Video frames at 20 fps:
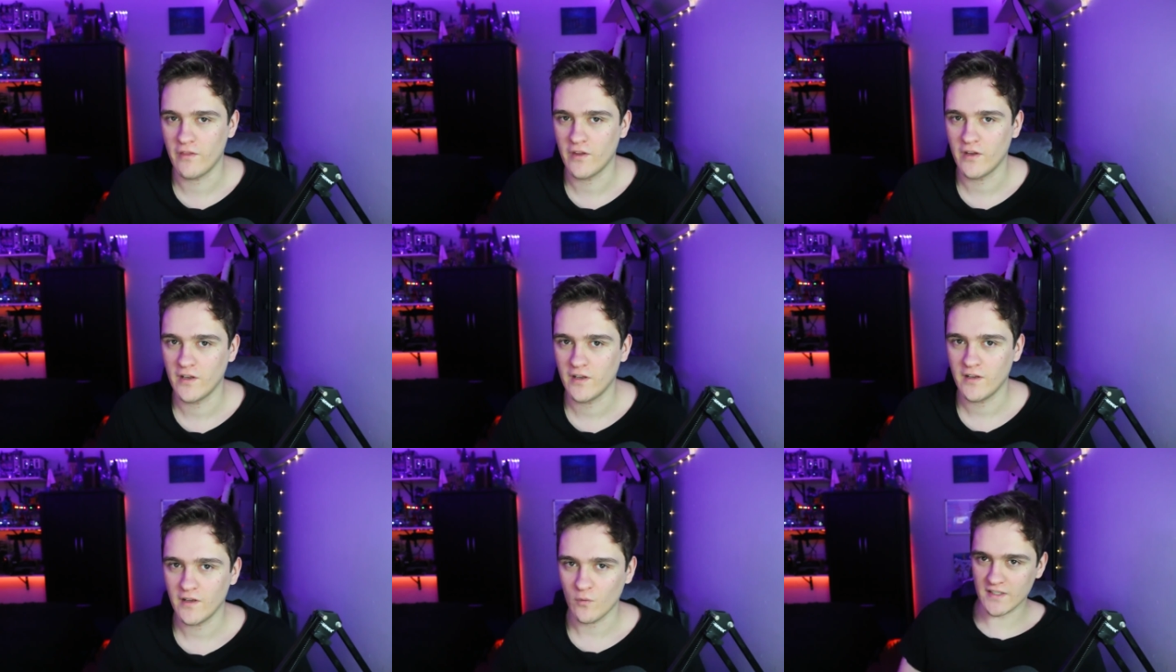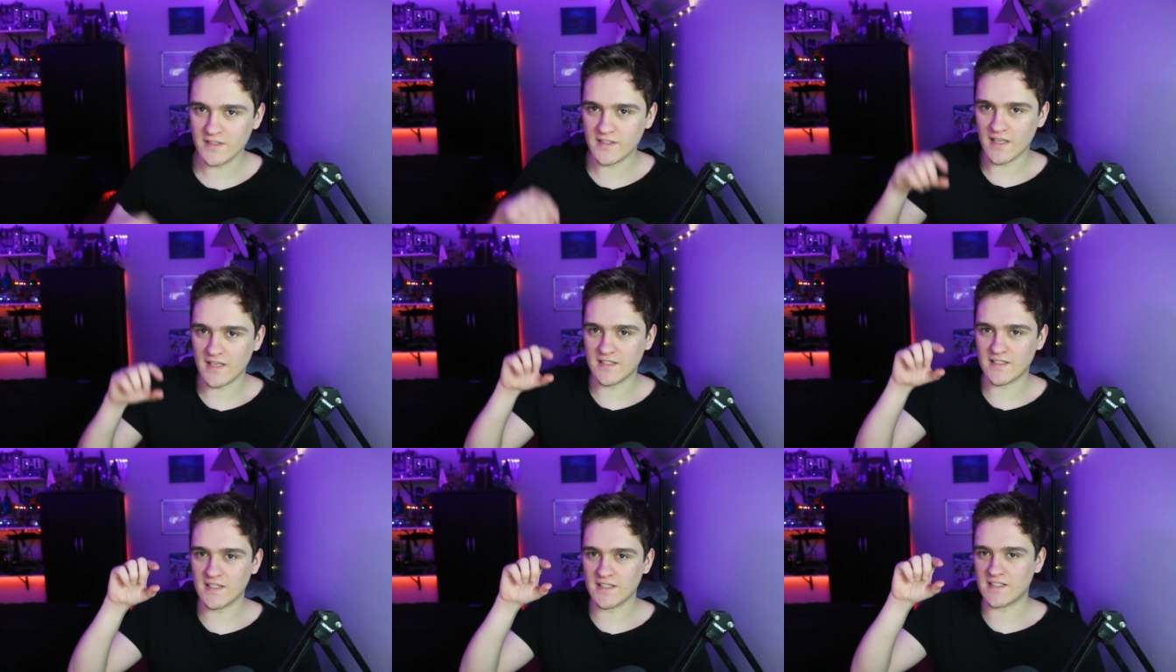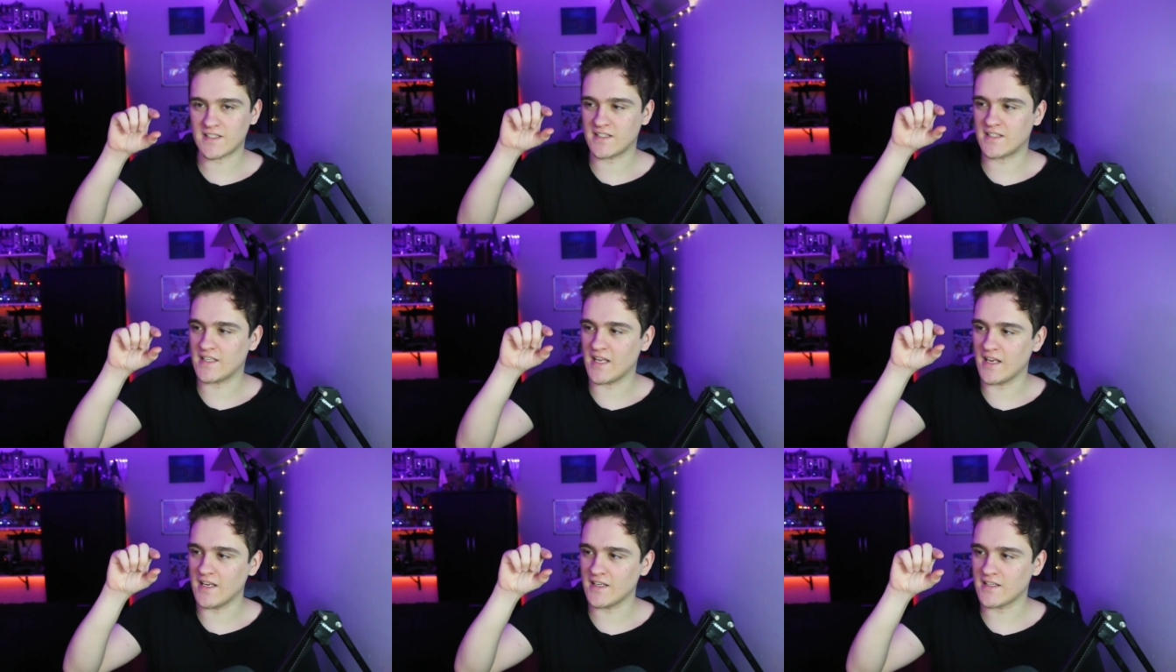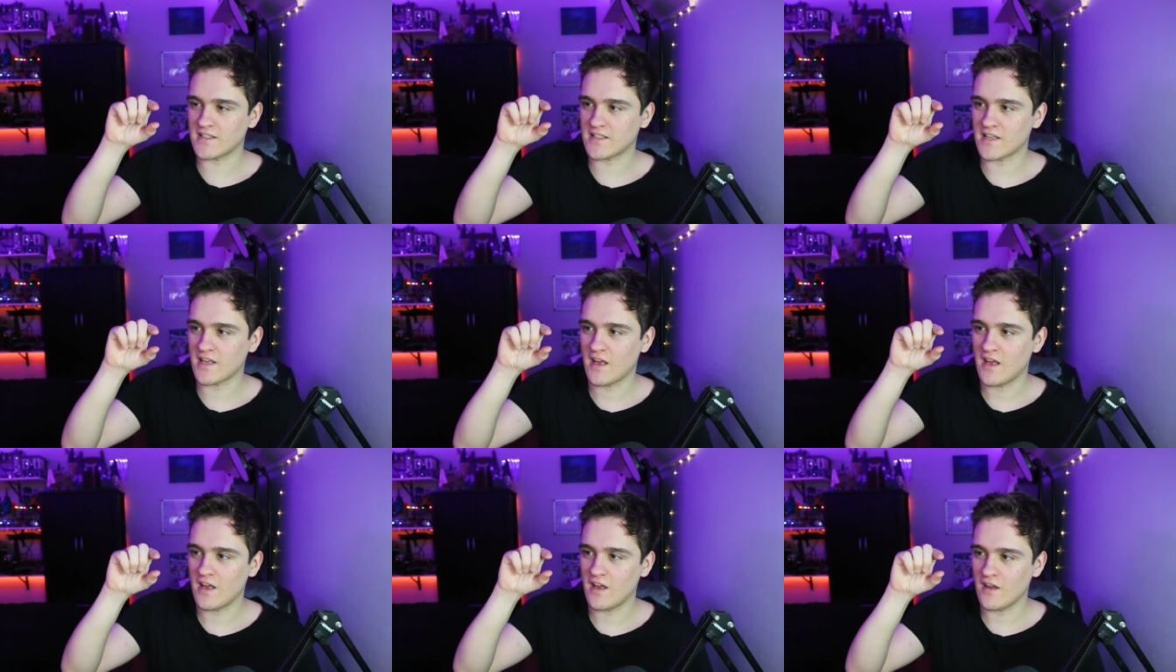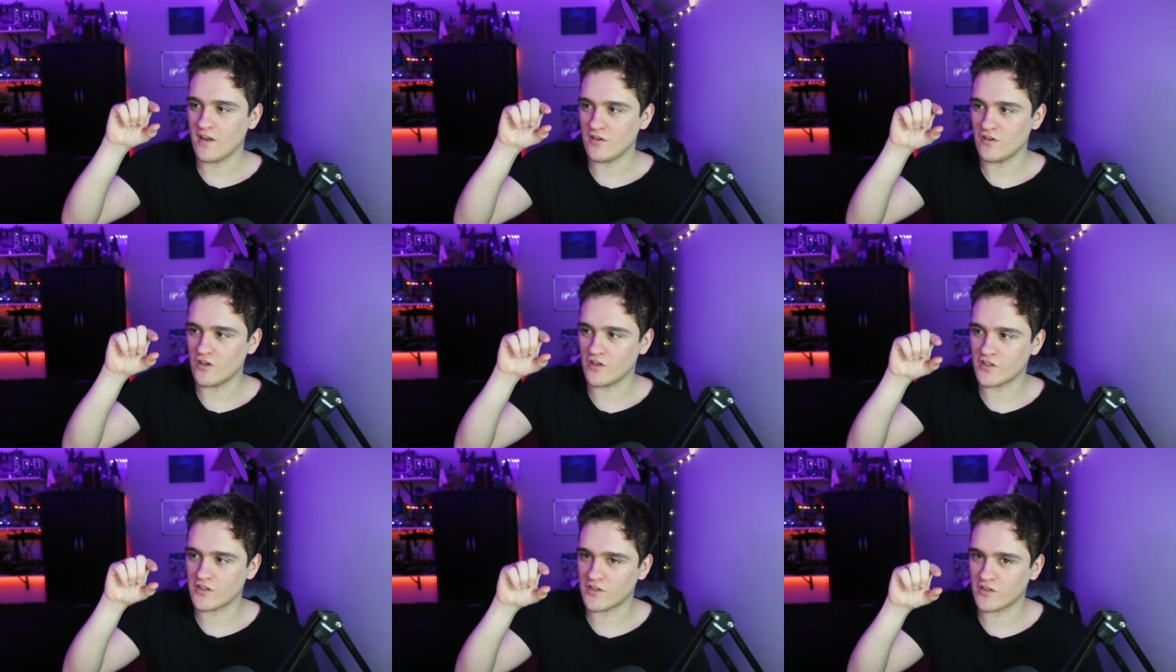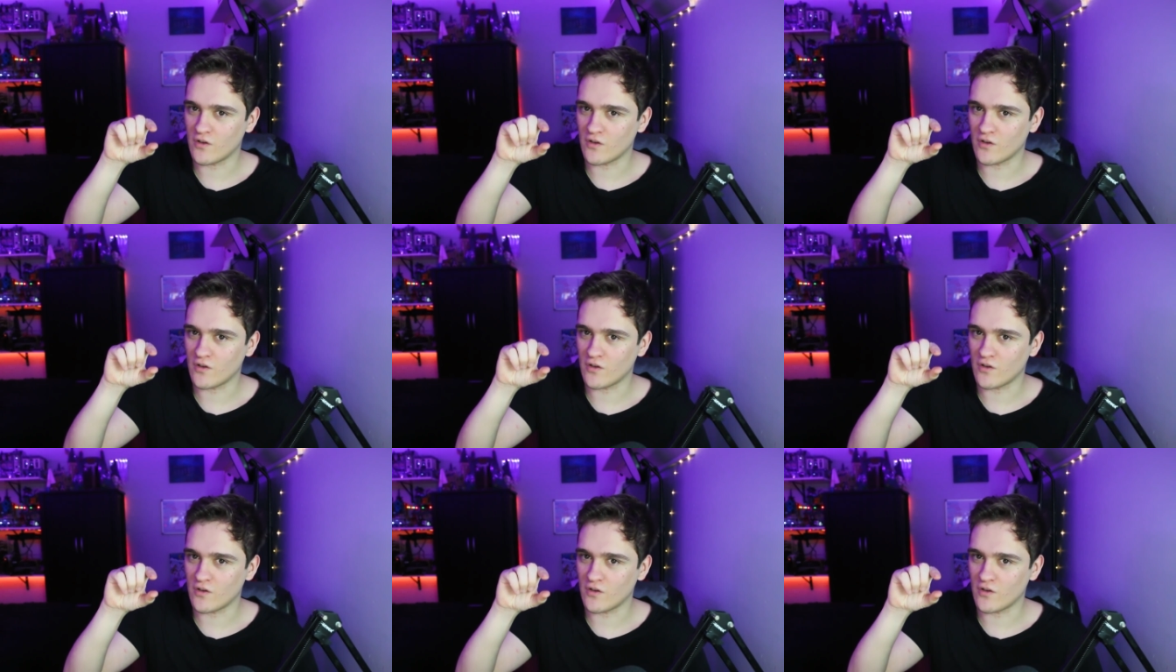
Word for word: What it does is it sinks just